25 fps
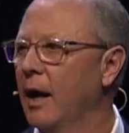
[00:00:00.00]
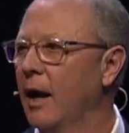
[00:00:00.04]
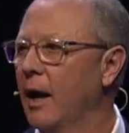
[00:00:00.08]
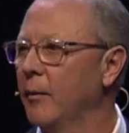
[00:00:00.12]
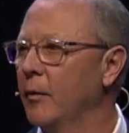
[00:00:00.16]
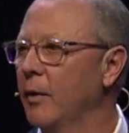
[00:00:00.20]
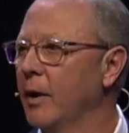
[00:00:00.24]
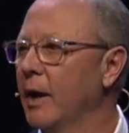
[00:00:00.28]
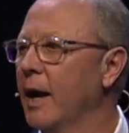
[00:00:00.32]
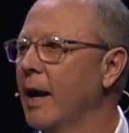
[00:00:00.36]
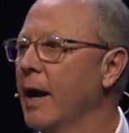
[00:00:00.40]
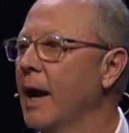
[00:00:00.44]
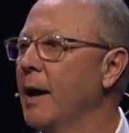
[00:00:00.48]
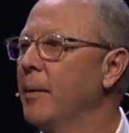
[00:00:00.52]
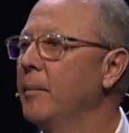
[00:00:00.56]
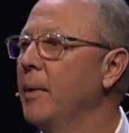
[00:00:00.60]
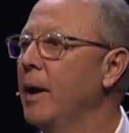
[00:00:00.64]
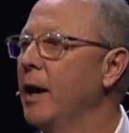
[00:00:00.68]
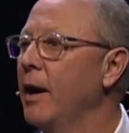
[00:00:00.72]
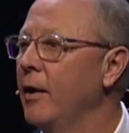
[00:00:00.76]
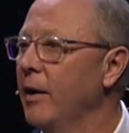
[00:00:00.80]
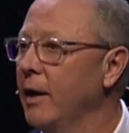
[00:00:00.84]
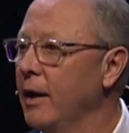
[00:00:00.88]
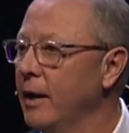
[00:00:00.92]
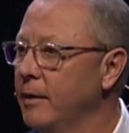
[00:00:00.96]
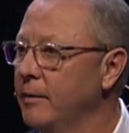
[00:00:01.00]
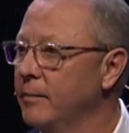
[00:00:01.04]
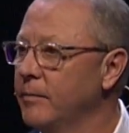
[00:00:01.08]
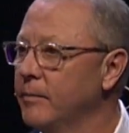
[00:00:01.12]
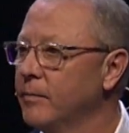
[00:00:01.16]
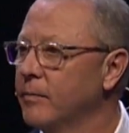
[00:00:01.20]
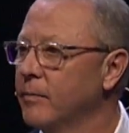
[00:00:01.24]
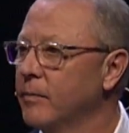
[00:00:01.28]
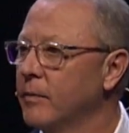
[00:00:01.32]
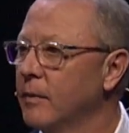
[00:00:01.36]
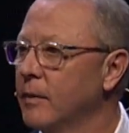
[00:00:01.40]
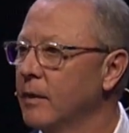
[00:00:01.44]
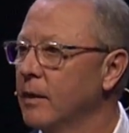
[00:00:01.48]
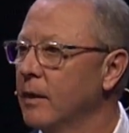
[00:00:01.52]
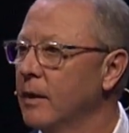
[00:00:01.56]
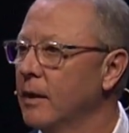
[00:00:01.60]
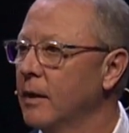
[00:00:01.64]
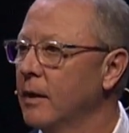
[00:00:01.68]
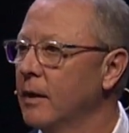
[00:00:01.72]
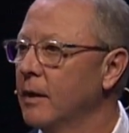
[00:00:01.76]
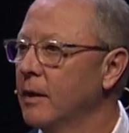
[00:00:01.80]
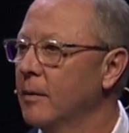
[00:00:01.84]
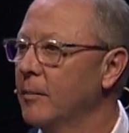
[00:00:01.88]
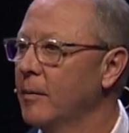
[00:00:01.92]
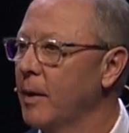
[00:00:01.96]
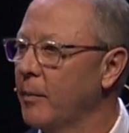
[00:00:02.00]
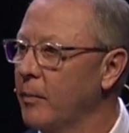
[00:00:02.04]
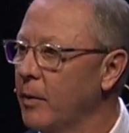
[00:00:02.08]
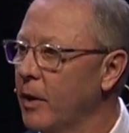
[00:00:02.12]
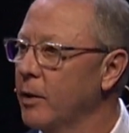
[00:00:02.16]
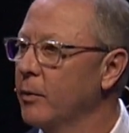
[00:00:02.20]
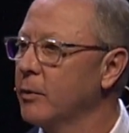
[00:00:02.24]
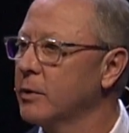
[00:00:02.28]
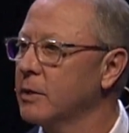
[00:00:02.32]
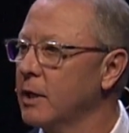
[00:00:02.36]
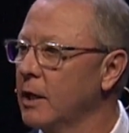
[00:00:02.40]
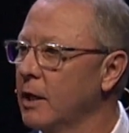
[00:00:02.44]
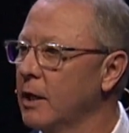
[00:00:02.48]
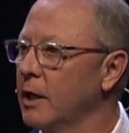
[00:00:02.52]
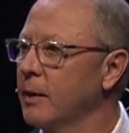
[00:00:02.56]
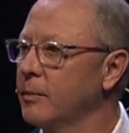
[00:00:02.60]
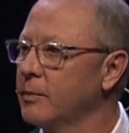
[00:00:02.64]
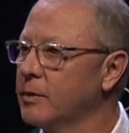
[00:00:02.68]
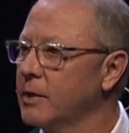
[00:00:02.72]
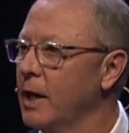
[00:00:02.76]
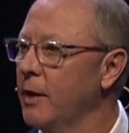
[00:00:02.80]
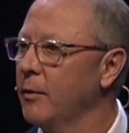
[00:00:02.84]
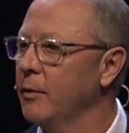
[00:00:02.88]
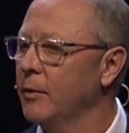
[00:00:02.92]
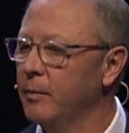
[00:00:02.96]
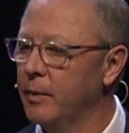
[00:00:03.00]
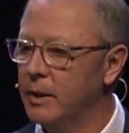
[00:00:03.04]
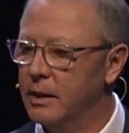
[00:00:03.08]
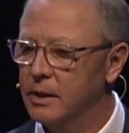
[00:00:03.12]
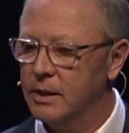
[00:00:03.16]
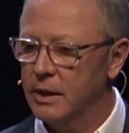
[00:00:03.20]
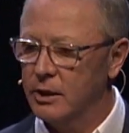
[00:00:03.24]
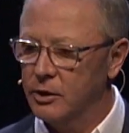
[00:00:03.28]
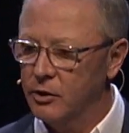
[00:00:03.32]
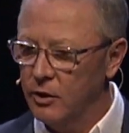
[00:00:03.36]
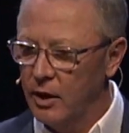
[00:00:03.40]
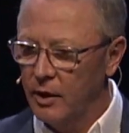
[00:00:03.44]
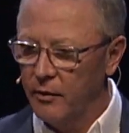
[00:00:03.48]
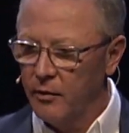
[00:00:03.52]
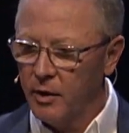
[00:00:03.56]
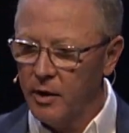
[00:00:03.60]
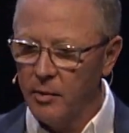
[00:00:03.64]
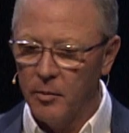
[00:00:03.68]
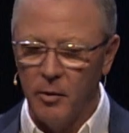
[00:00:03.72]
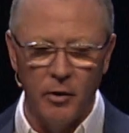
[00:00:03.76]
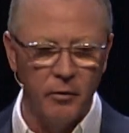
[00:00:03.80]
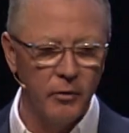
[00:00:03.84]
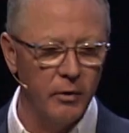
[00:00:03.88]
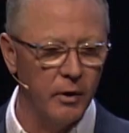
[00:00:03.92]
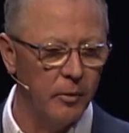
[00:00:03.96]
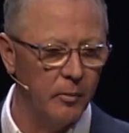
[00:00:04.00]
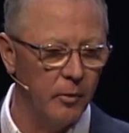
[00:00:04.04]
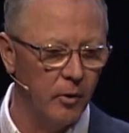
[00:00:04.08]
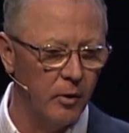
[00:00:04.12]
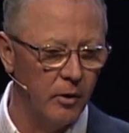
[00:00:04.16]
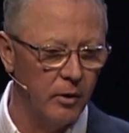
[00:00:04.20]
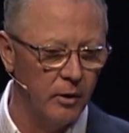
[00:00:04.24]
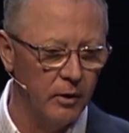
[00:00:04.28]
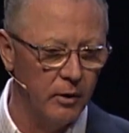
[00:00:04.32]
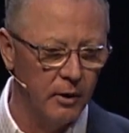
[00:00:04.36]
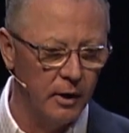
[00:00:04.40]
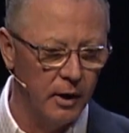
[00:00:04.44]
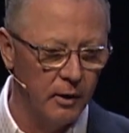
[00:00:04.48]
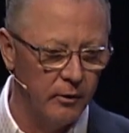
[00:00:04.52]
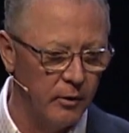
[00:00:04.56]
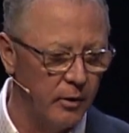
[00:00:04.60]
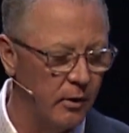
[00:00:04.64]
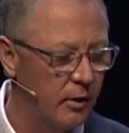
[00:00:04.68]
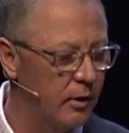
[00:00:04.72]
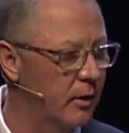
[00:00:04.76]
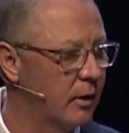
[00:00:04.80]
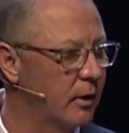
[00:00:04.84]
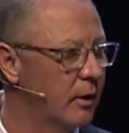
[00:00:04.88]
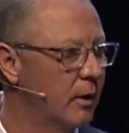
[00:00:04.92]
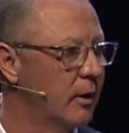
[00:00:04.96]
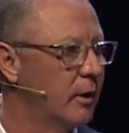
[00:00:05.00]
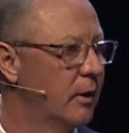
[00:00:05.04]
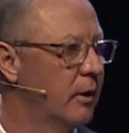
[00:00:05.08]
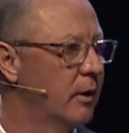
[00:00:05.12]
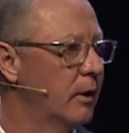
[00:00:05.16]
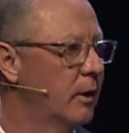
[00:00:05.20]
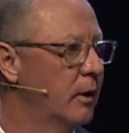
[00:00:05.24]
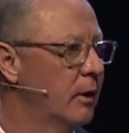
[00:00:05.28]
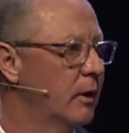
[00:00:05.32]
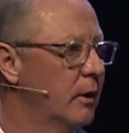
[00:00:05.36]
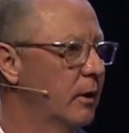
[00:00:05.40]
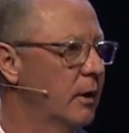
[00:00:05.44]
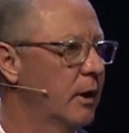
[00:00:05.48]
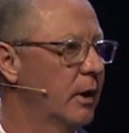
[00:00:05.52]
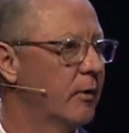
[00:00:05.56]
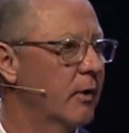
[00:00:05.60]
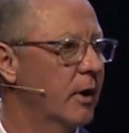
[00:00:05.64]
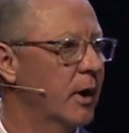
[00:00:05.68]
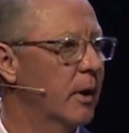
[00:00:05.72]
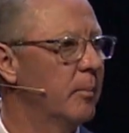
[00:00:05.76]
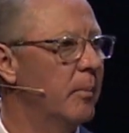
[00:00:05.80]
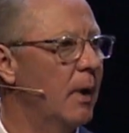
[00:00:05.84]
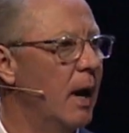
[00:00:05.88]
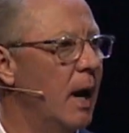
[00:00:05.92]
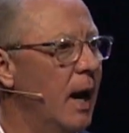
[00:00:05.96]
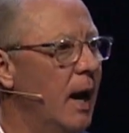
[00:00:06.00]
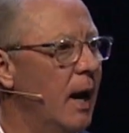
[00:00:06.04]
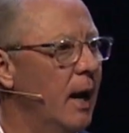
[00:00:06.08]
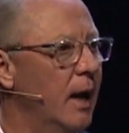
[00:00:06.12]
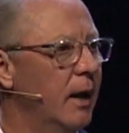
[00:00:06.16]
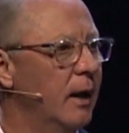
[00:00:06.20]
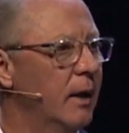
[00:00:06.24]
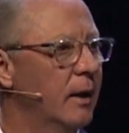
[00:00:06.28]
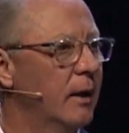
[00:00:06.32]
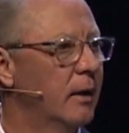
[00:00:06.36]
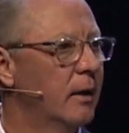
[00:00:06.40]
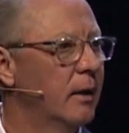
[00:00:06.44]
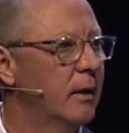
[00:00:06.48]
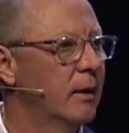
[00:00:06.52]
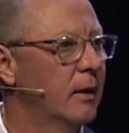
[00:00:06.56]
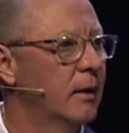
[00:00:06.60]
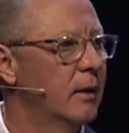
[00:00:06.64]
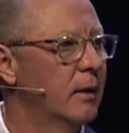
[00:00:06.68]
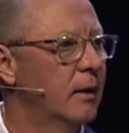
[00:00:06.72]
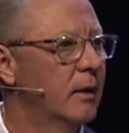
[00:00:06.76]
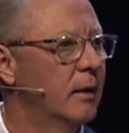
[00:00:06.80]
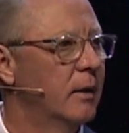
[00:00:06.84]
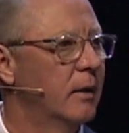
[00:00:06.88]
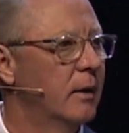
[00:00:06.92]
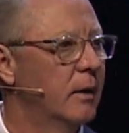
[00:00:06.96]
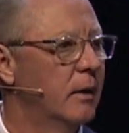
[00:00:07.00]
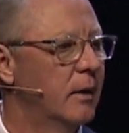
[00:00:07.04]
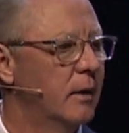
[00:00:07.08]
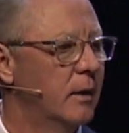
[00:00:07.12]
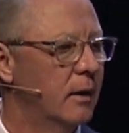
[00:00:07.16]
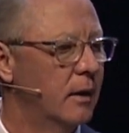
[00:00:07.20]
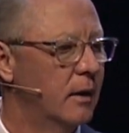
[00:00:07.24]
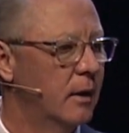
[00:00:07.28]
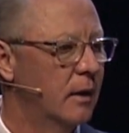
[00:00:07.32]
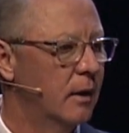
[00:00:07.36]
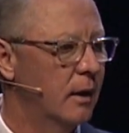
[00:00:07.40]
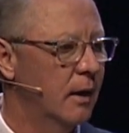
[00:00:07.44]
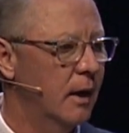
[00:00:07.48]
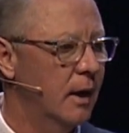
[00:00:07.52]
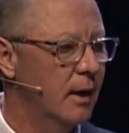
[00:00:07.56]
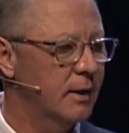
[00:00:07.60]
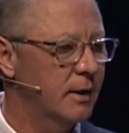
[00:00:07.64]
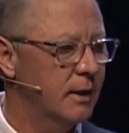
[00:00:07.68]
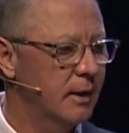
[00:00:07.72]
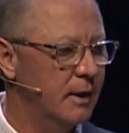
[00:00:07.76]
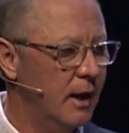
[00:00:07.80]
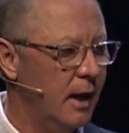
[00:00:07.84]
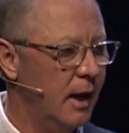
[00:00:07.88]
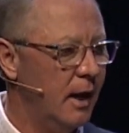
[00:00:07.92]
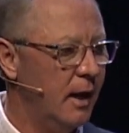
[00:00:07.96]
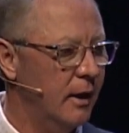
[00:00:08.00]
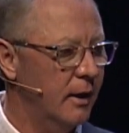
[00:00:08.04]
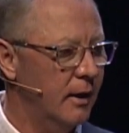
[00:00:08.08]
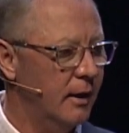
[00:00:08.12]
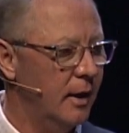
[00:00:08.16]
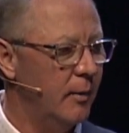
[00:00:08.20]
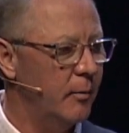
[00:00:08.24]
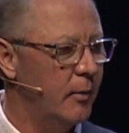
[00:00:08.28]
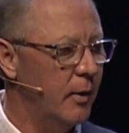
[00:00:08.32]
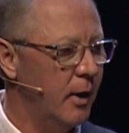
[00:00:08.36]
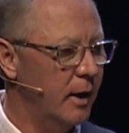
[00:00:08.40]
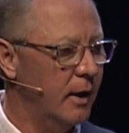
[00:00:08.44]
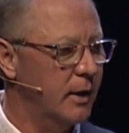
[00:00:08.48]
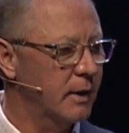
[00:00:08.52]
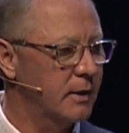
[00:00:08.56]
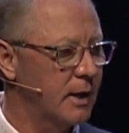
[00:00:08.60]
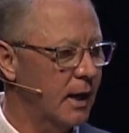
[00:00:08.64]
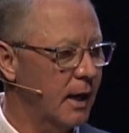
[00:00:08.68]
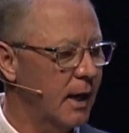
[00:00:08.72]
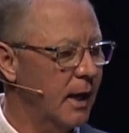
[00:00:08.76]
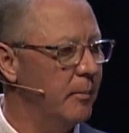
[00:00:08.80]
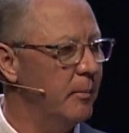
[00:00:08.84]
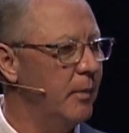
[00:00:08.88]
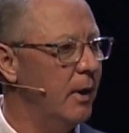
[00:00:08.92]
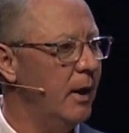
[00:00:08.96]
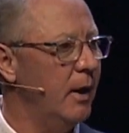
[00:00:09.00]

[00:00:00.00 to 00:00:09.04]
And when I got married, my brother was a little upset with me. He said, you never come over anymore. You never You never come by? I said, yeah, Brian, because I got